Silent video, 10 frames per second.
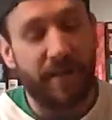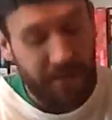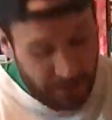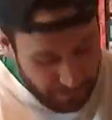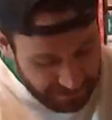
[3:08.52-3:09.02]
and
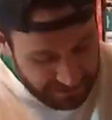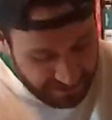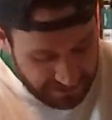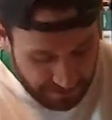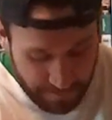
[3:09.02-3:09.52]
then Kirby
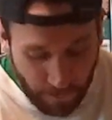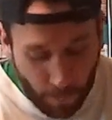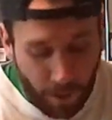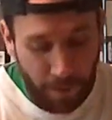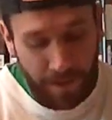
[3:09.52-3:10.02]

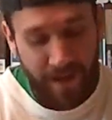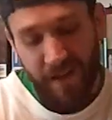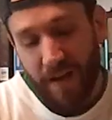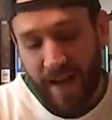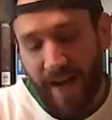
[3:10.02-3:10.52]
64.
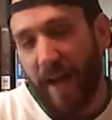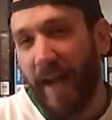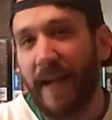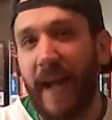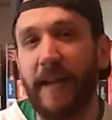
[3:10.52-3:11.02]
And
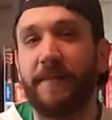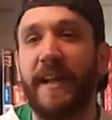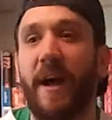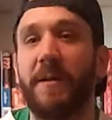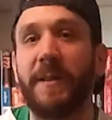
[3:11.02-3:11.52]
I kind of
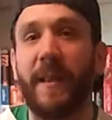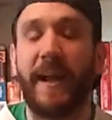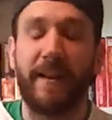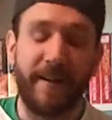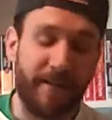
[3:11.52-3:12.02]

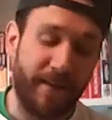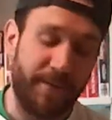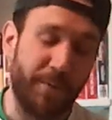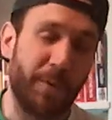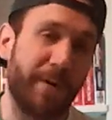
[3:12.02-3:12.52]
calculated it,
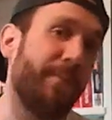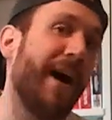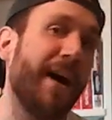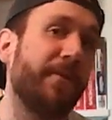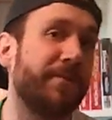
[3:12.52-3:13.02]
if you were to
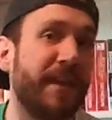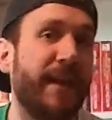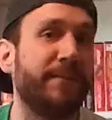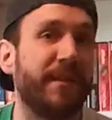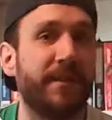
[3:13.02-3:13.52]
buy those
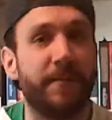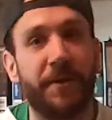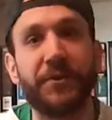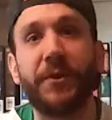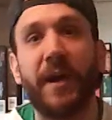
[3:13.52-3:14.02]
games
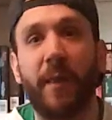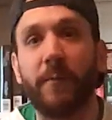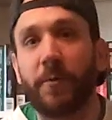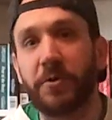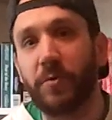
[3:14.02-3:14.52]
individually on
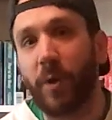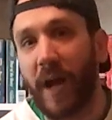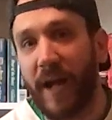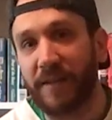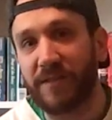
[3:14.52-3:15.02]
the Virtual
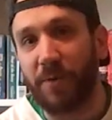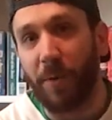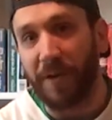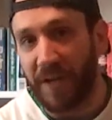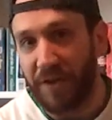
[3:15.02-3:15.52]

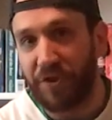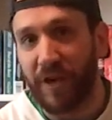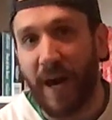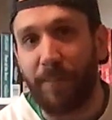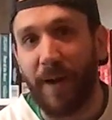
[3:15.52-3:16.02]
Console and
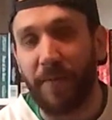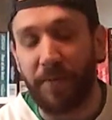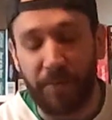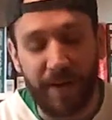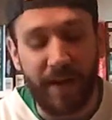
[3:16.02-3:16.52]
eShop on the
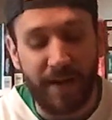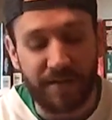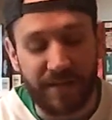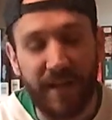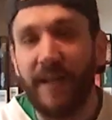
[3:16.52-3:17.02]

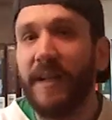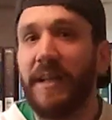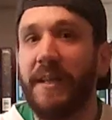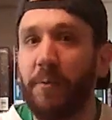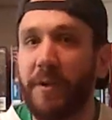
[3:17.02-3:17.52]
3DS,
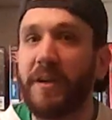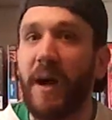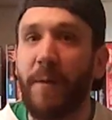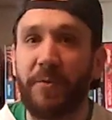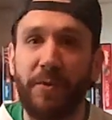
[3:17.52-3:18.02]
it would
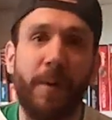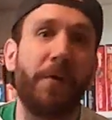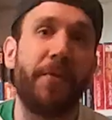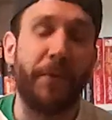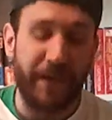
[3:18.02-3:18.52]
come out to
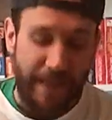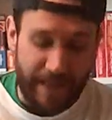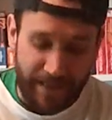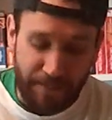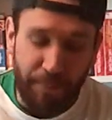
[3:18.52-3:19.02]
about
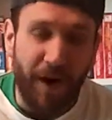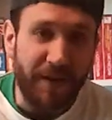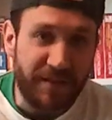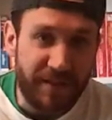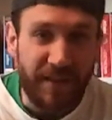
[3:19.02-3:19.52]
39
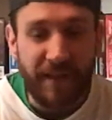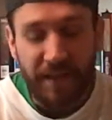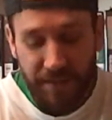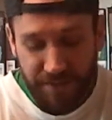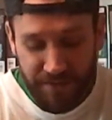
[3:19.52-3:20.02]
bucks.
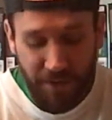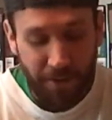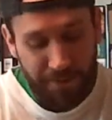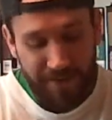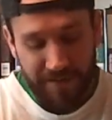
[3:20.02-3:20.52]

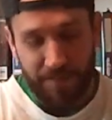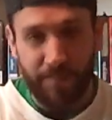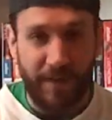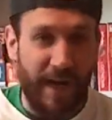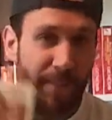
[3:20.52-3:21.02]
So this
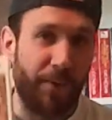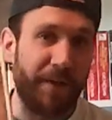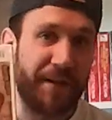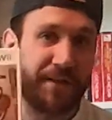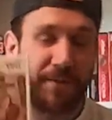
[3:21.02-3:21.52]

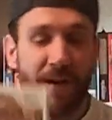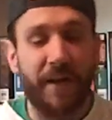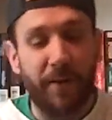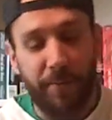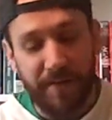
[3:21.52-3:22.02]
compilation right
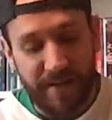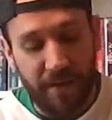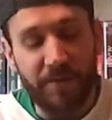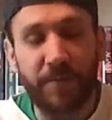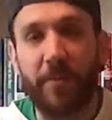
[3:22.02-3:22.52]
here
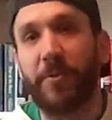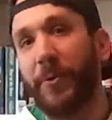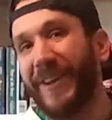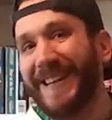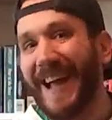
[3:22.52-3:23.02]
retails for
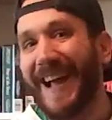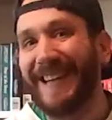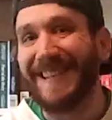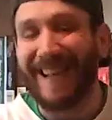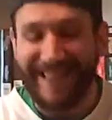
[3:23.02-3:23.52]

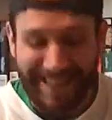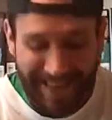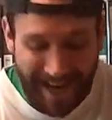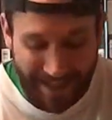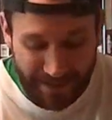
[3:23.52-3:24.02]

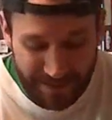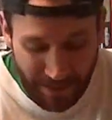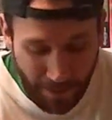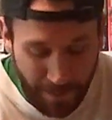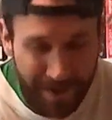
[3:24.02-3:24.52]
$39.99.
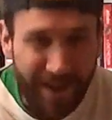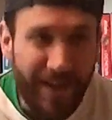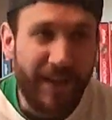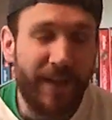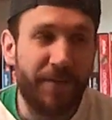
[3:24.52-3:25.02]
So
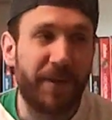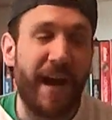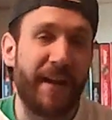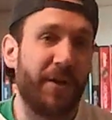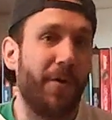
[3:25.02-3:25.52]
if you
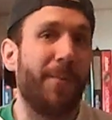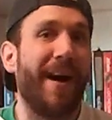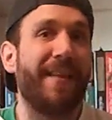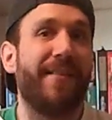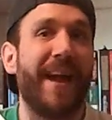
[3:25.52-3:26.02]
kind of go
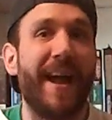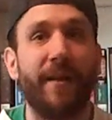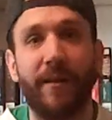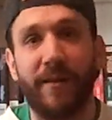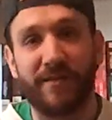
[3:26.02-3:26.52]
by
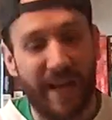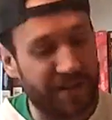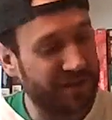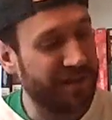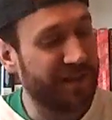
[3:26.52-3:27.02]
that, this
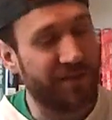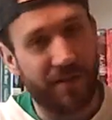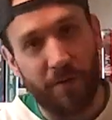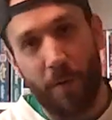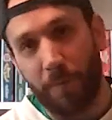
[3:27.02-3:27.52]
actually
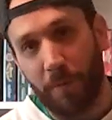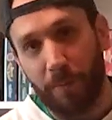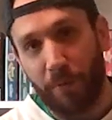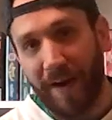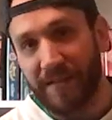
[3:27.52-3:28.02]
isn't an
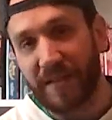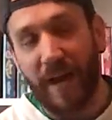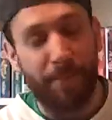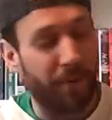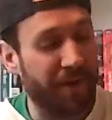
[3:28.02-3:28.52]
overpriced
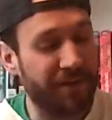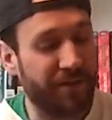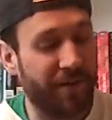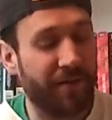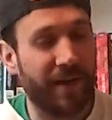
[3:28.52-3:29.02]

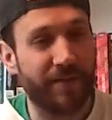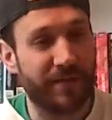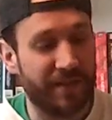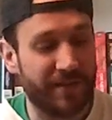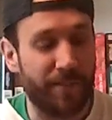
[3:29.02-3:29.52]
compilation or anything. I've
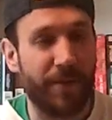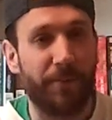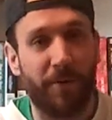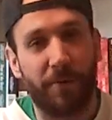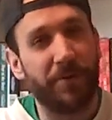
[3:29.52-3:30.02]
seen some
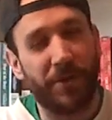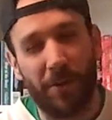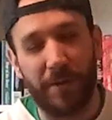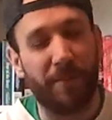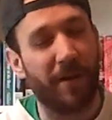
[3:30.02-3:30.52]
people, oh, it should
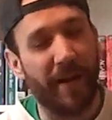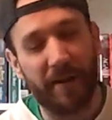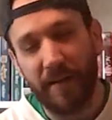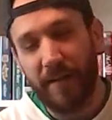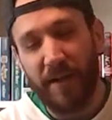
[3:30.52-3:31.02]
only be
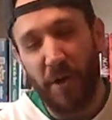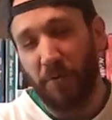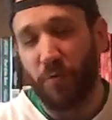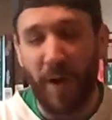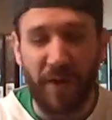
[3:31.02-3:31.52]
like,
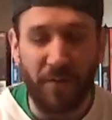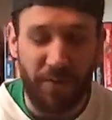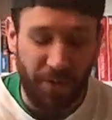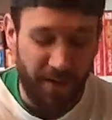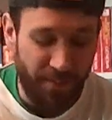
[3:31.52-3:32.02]
20 or
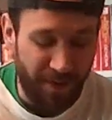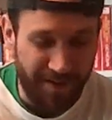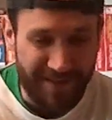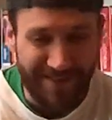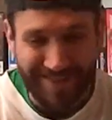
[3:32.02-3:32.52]
30
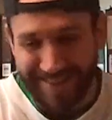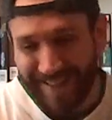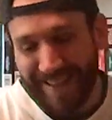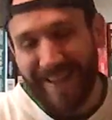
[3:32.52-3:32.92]
bucks. And